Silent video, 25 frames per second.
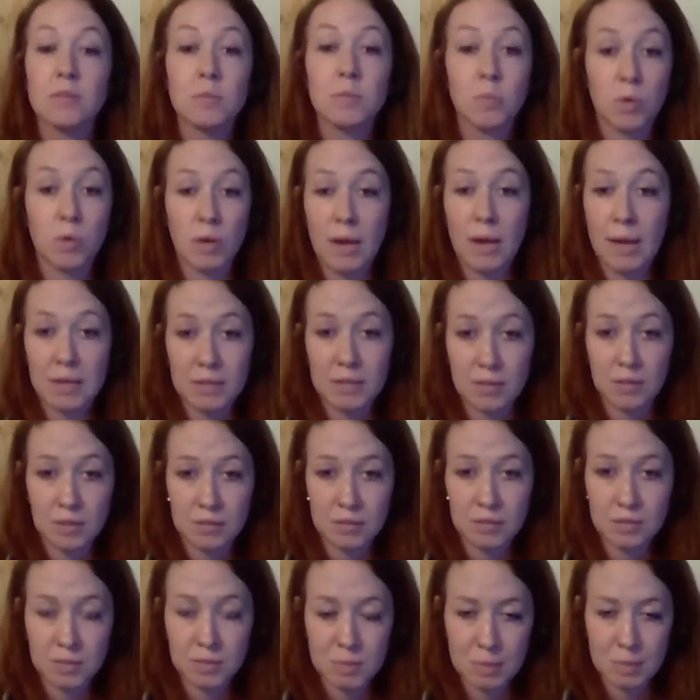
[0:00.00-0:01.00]
more
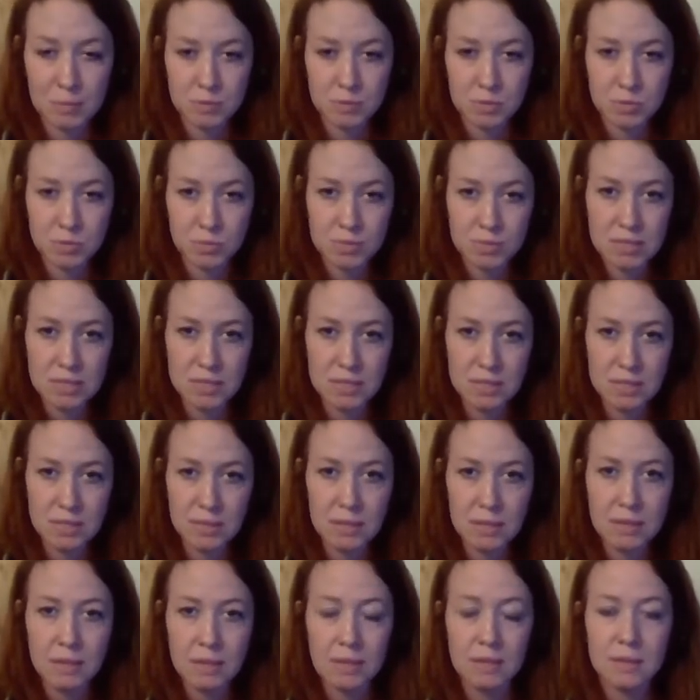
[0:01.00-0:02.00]
accurate they're going to be able to read.
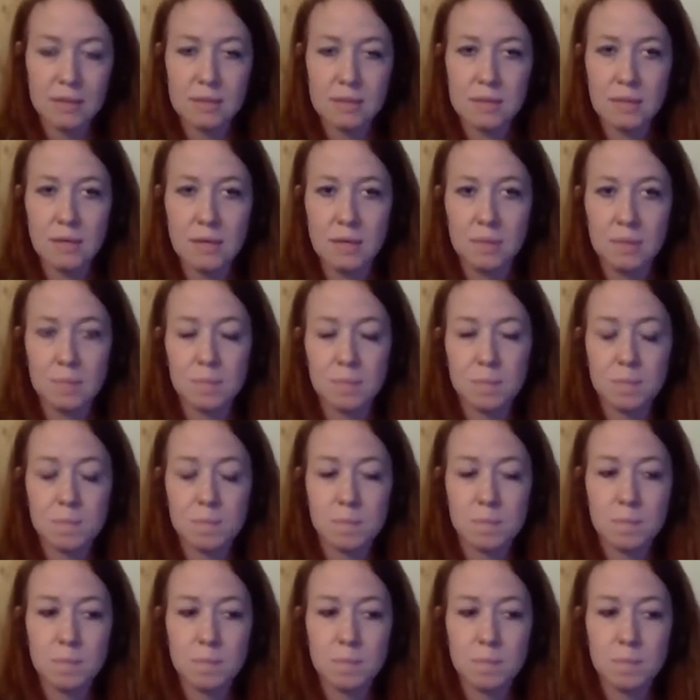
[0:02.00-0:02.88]
And